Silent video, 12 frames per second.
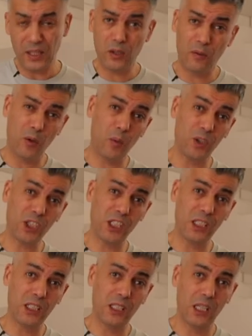thank you for
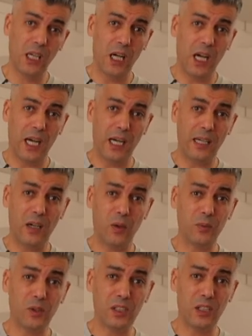watching and I
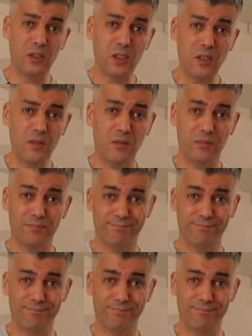hope to see you soon.